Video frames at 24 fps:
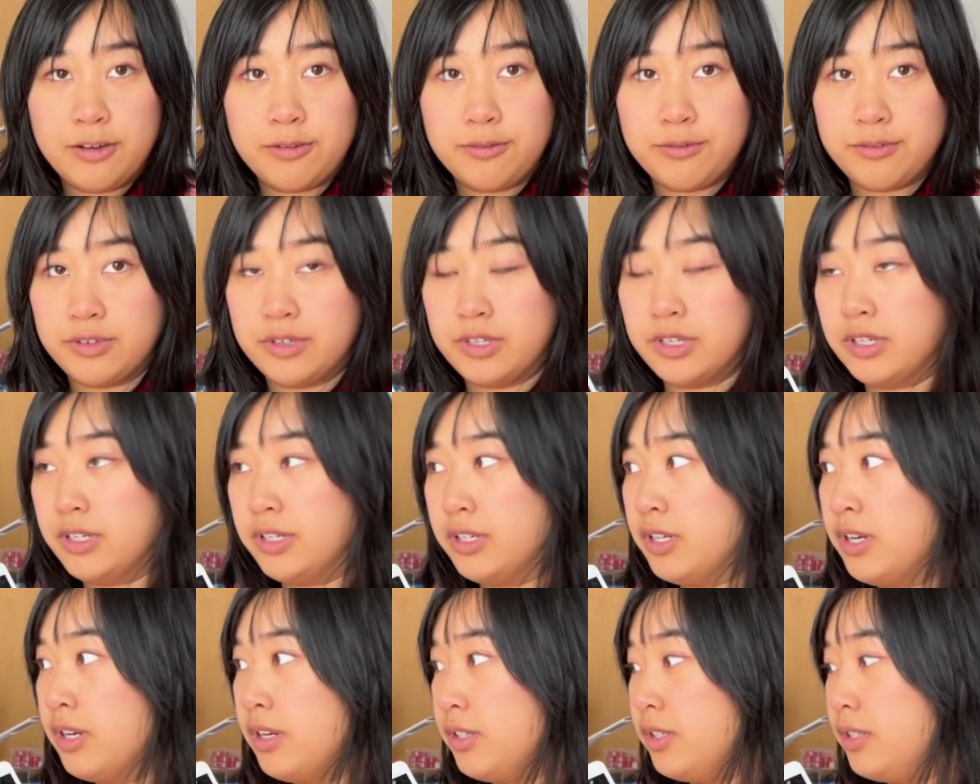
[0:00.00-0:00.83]
for
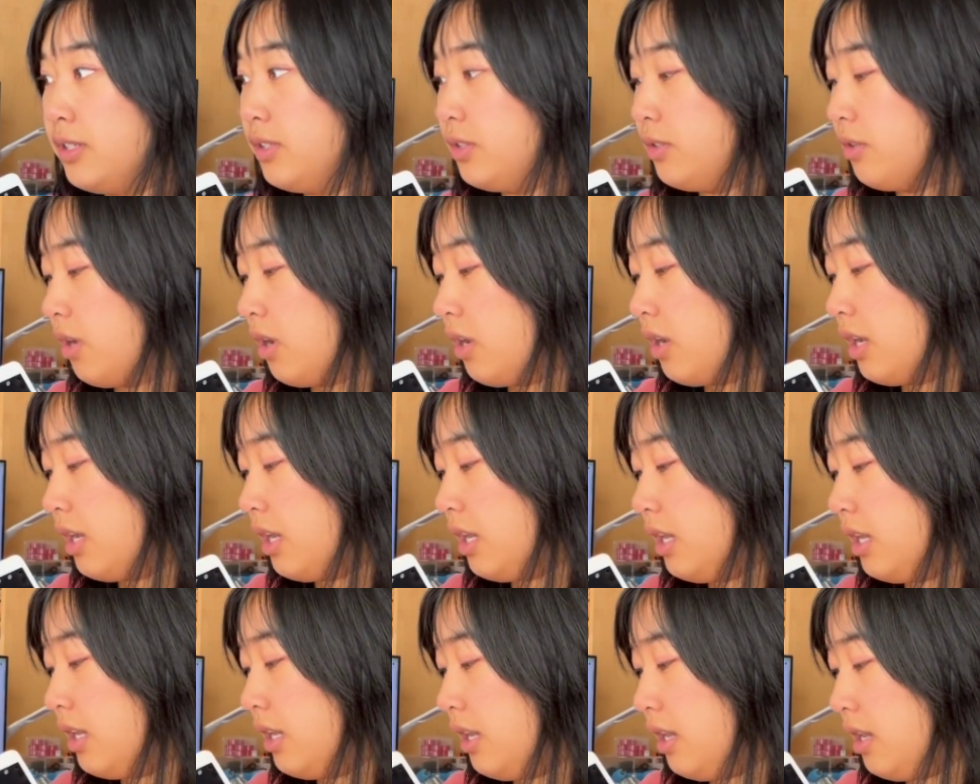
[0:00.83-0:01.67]

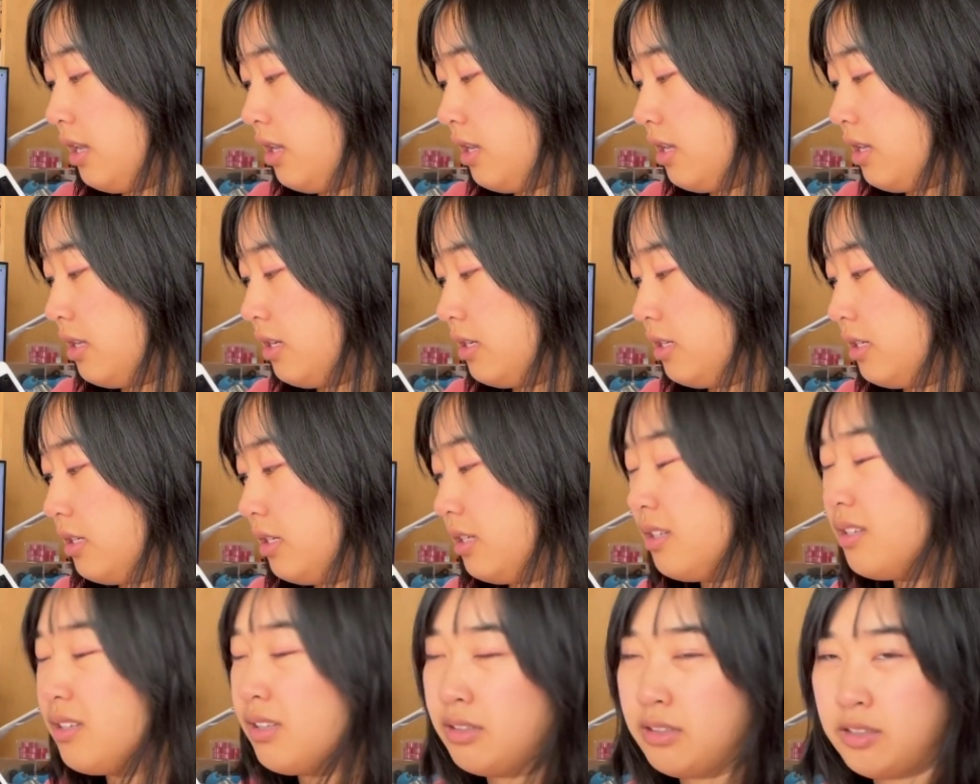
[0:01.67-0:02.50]
drawing and
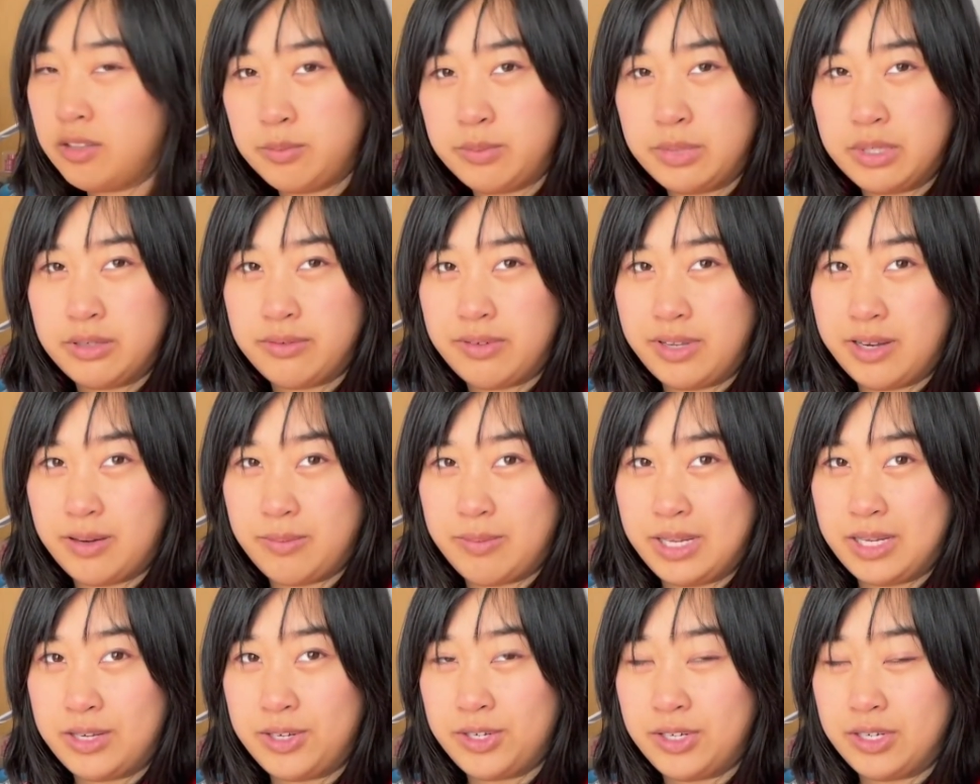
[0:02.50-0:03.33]
a little bit of
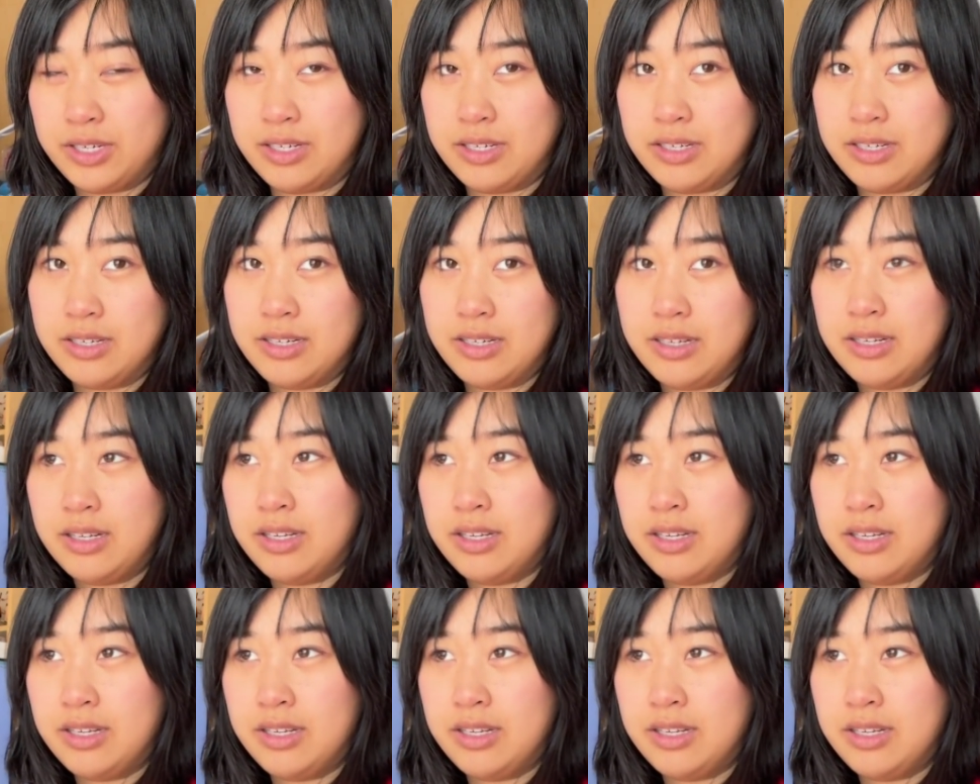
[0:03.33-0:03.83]
animation,